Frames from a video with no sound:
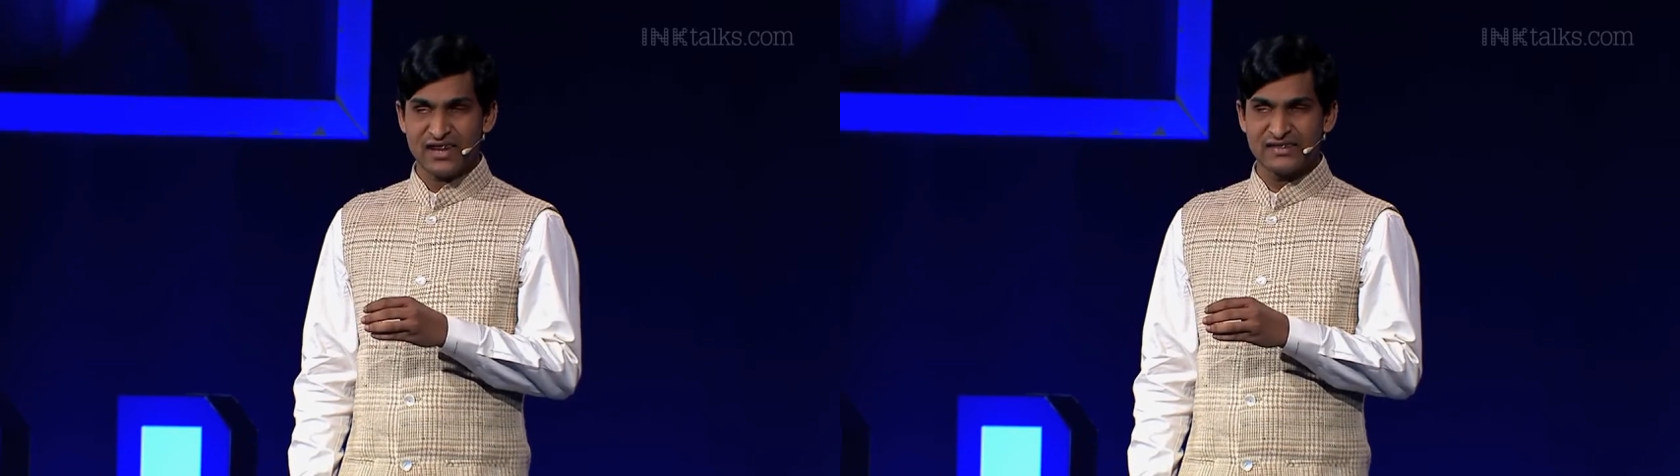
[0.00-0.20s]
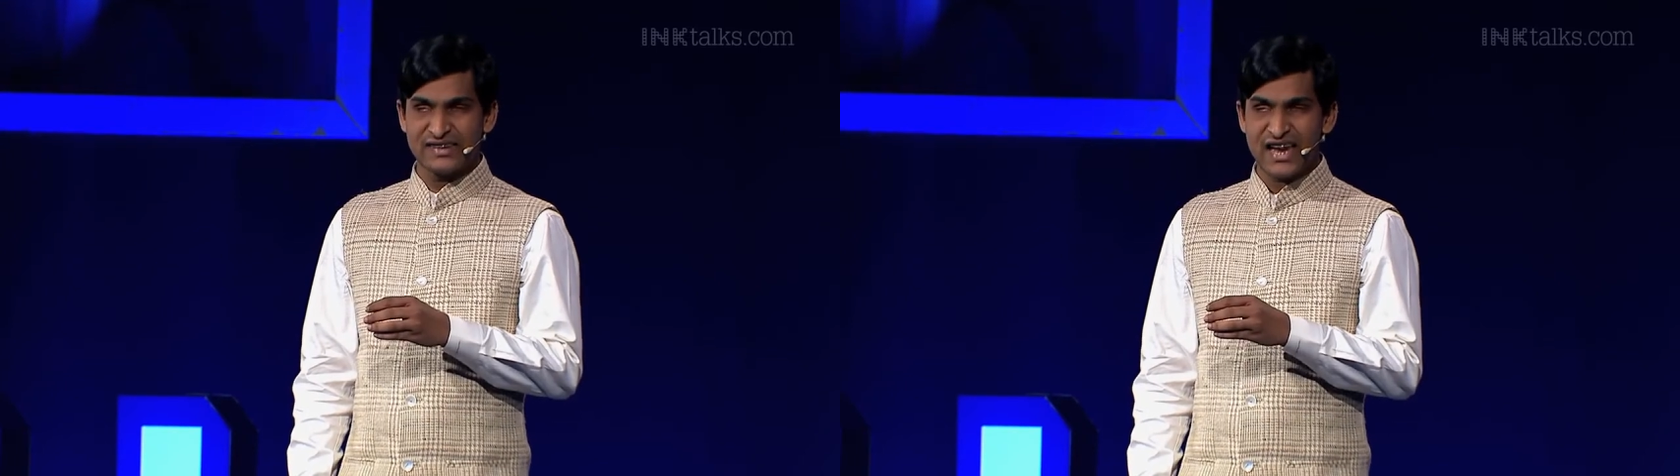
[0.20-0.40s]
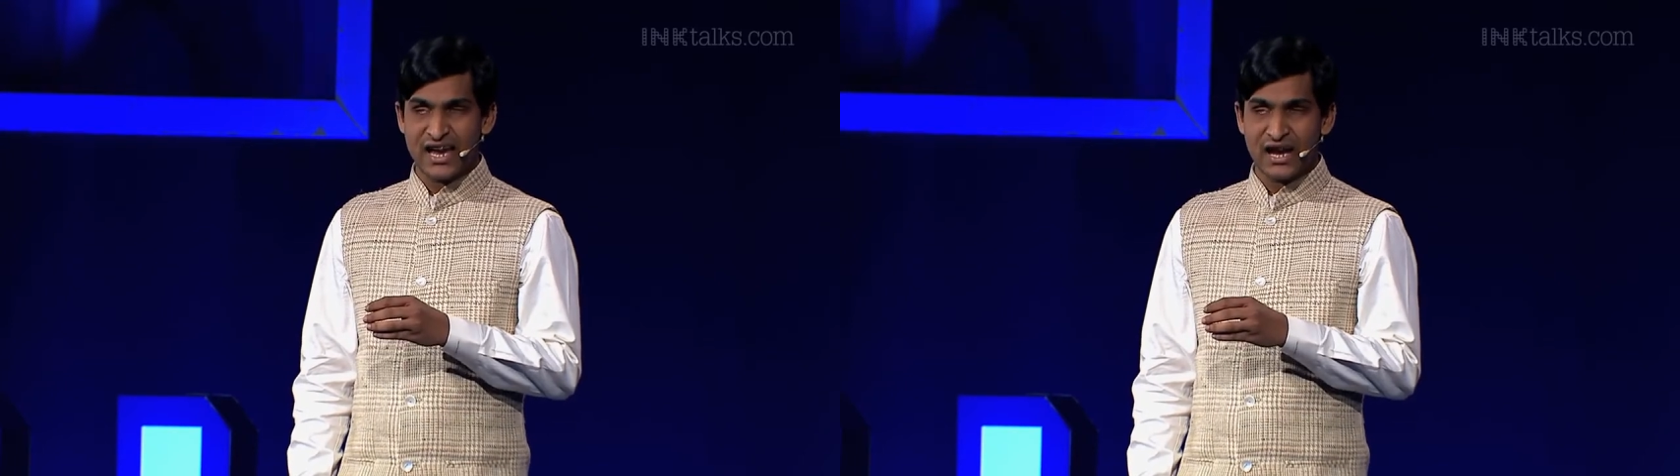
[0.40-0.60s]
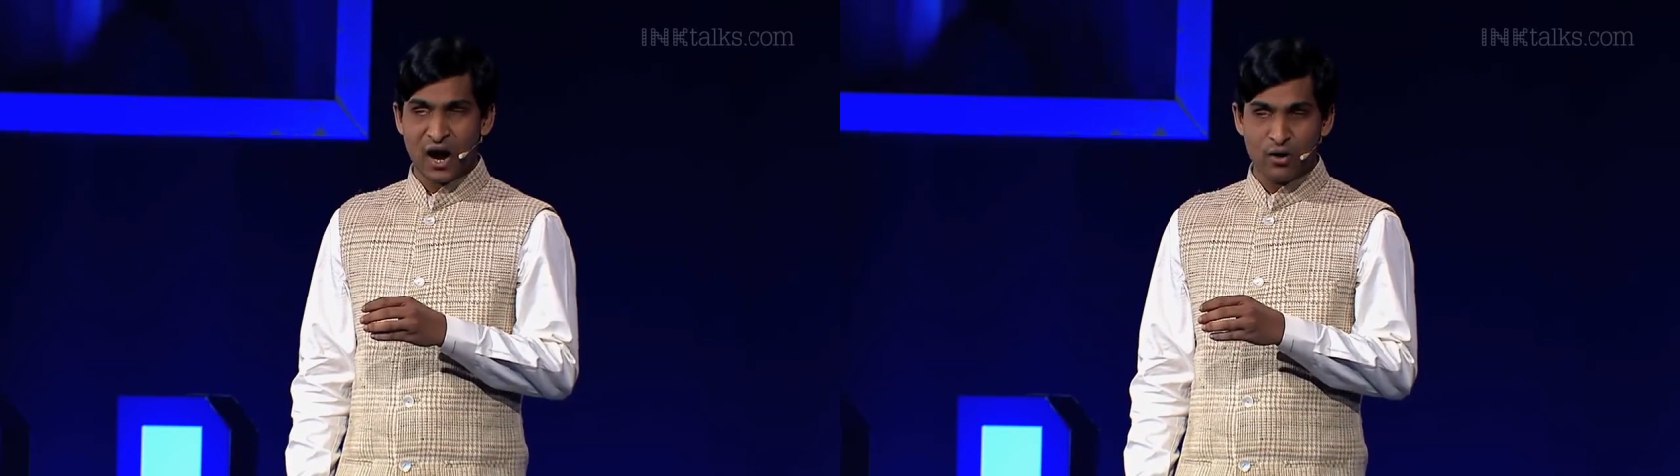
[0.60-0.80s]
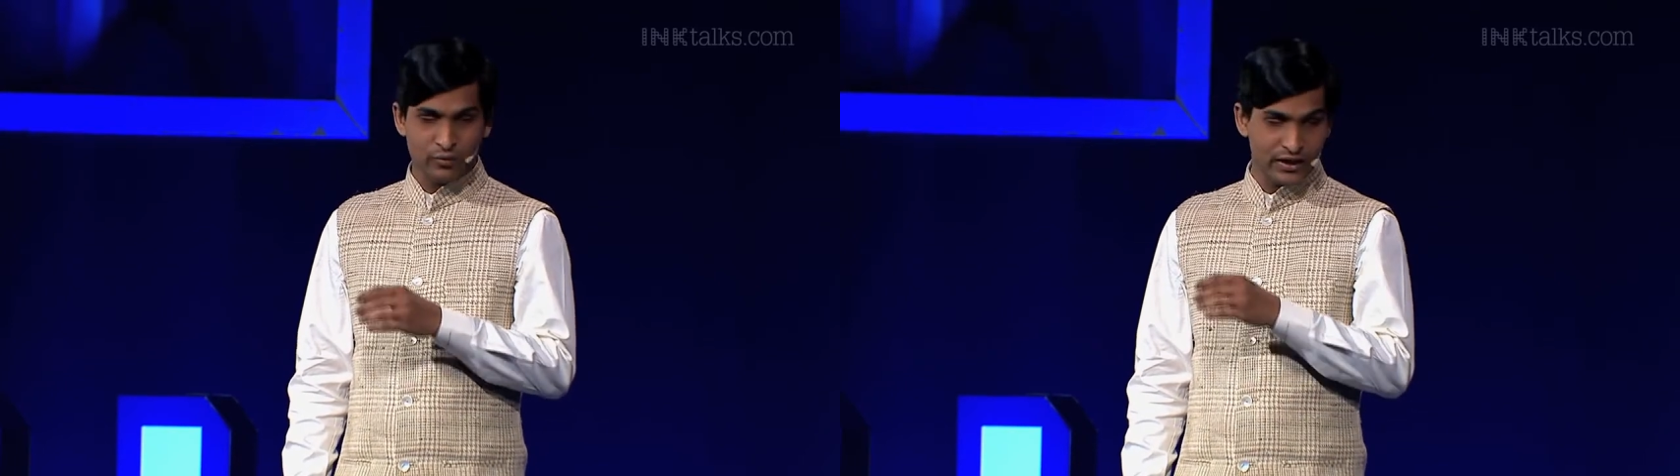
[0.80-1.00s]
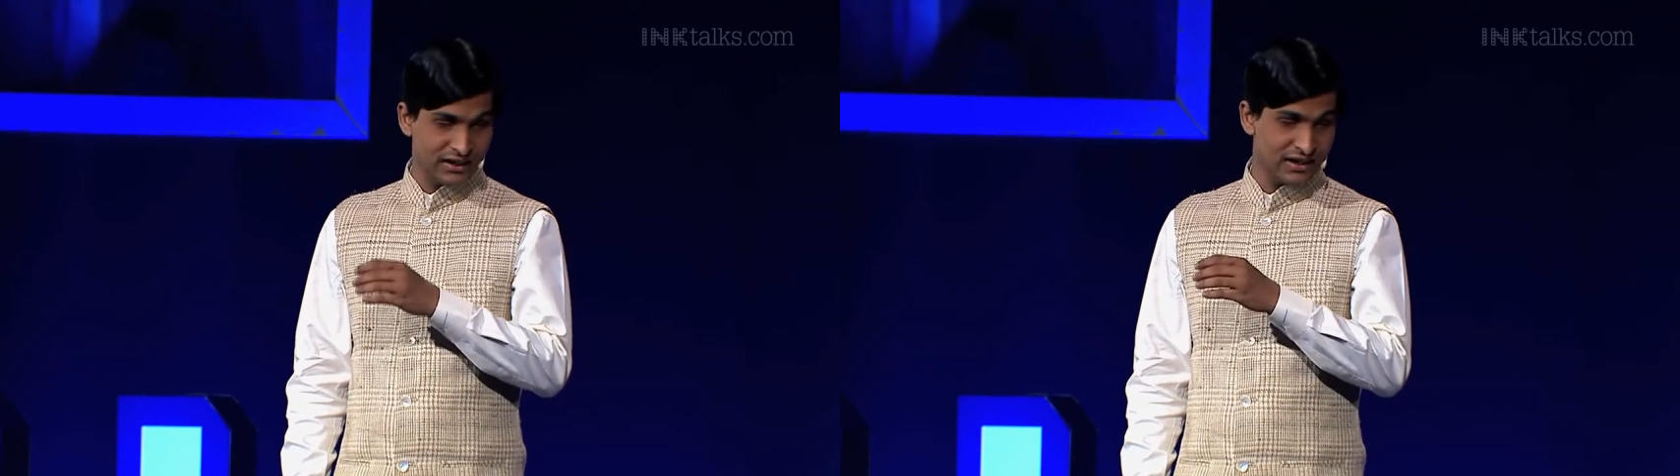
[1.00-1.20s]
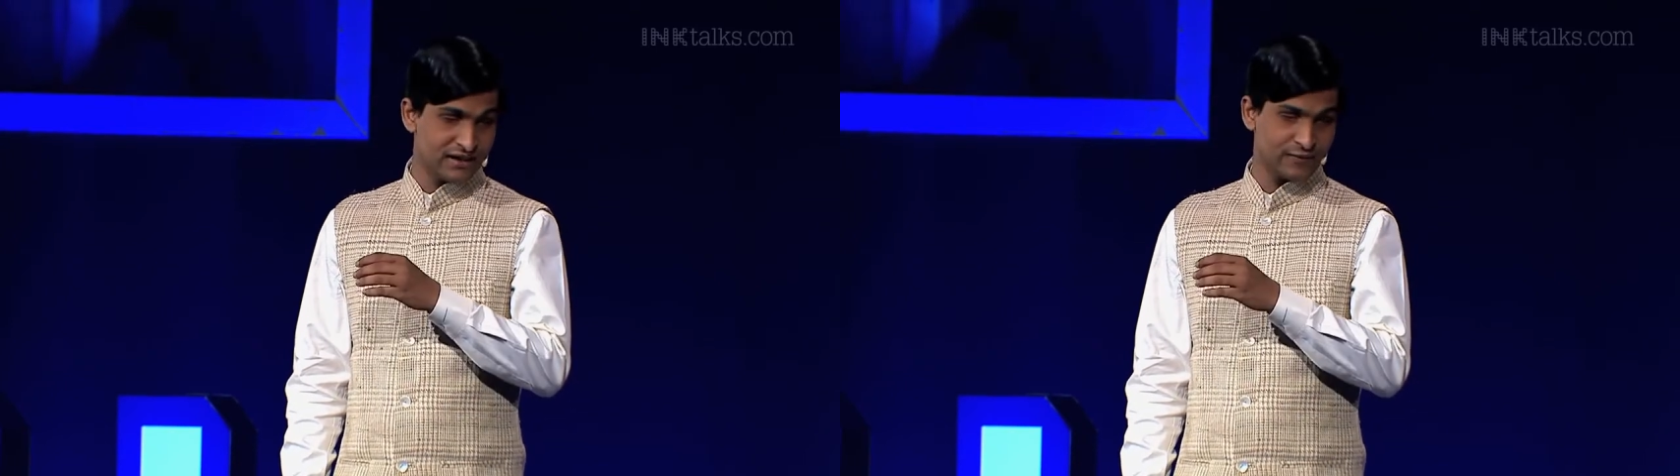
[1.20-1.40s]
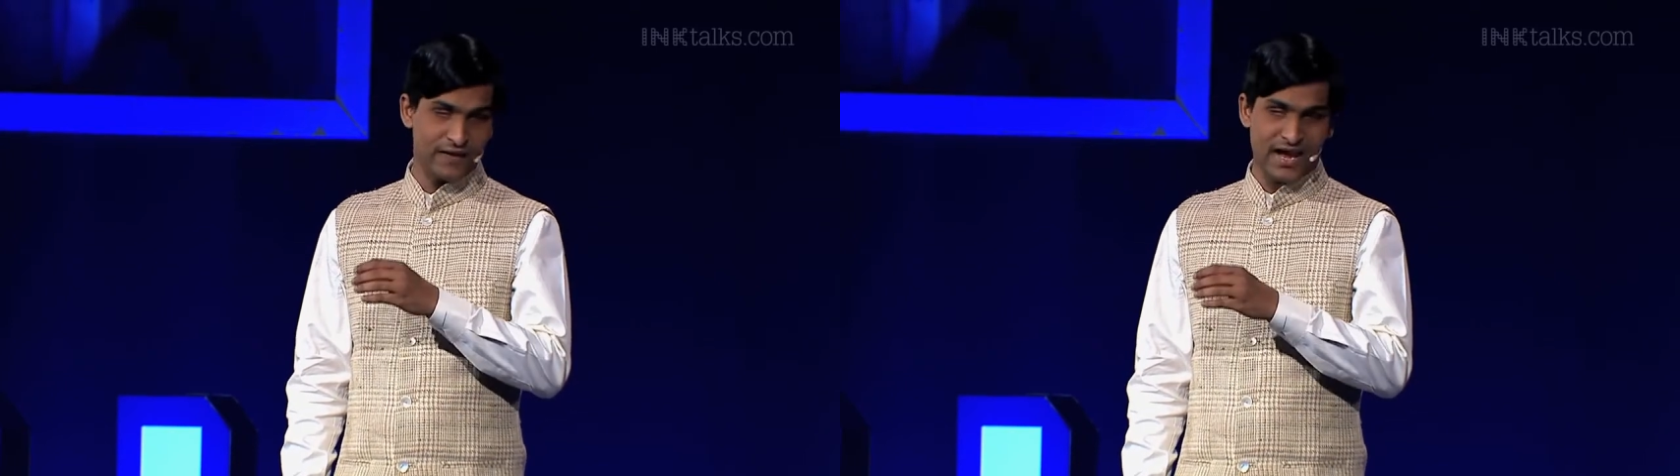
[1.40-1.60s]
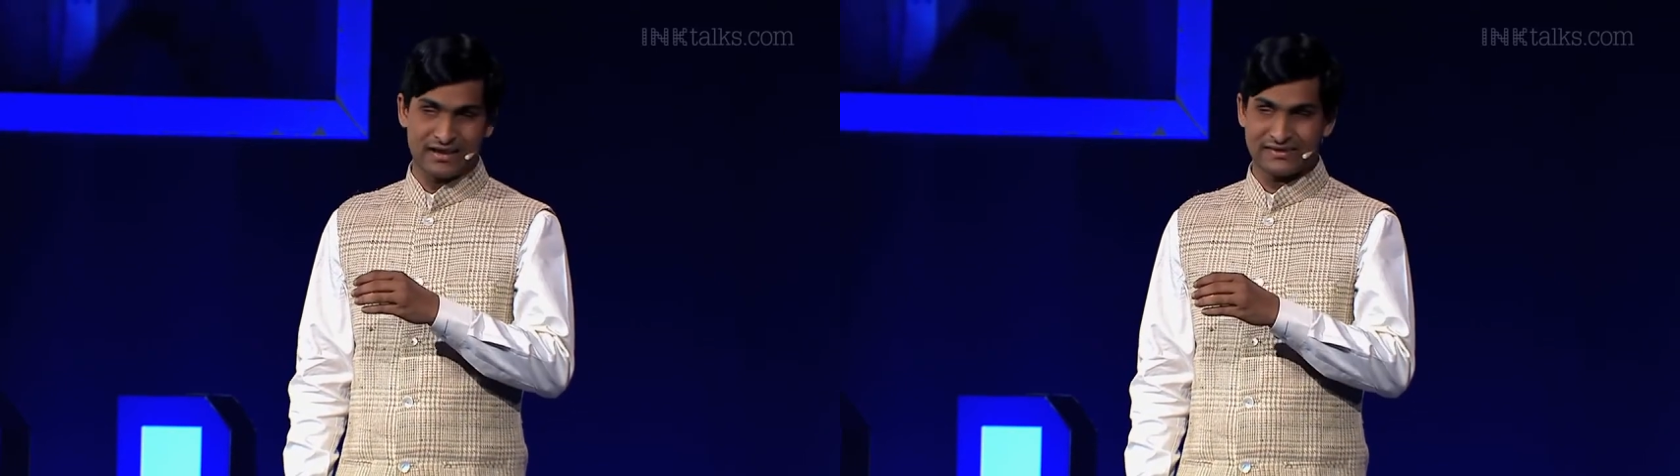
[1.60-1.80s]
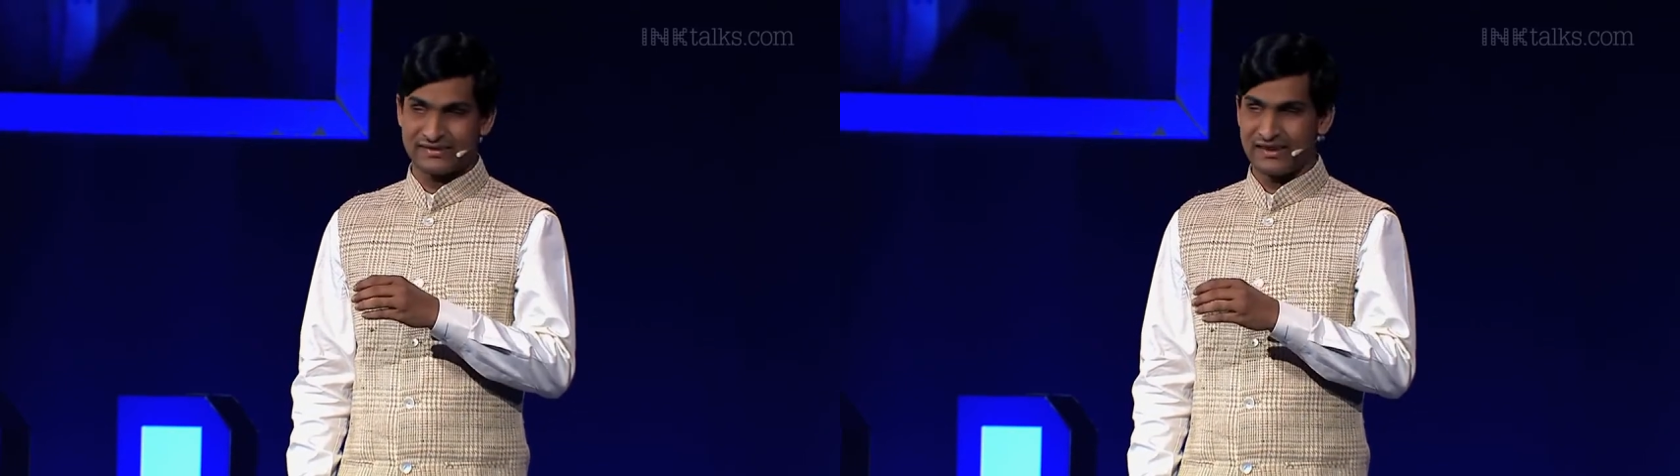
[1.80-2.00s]
and say how quickly this
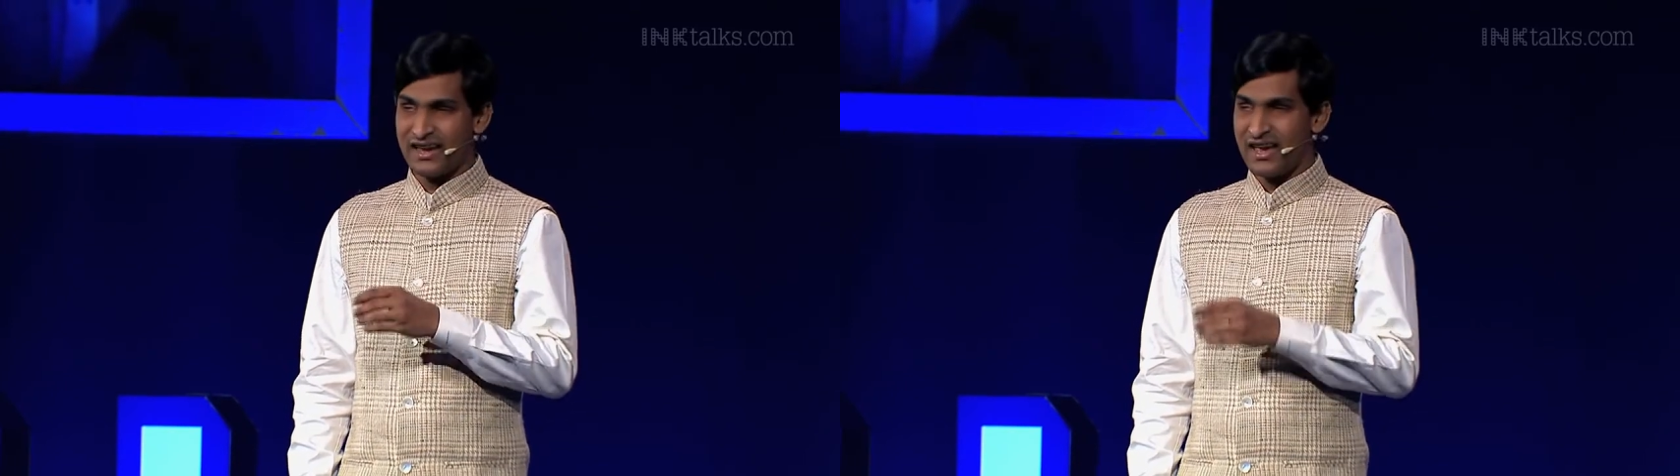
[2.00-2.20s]
fails.